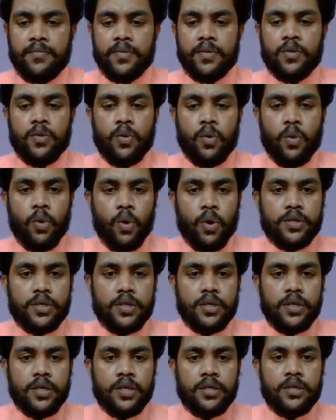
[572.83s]

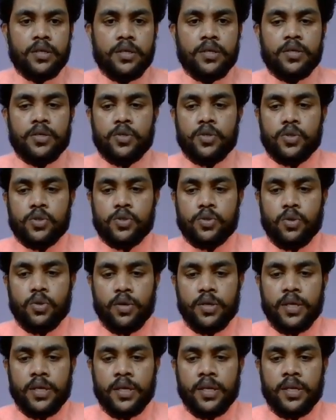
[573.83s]
water,
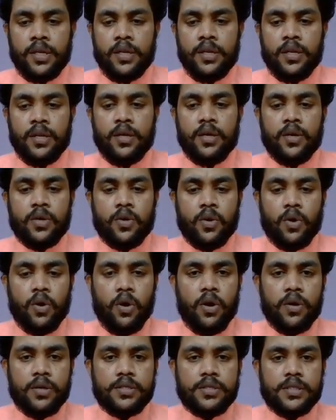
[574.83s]
soil,
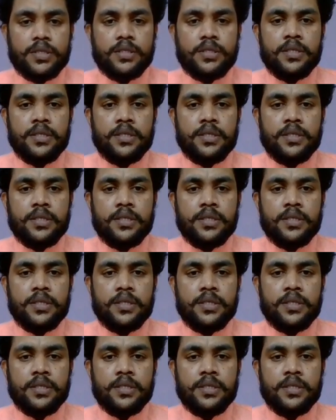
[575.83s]
rocks.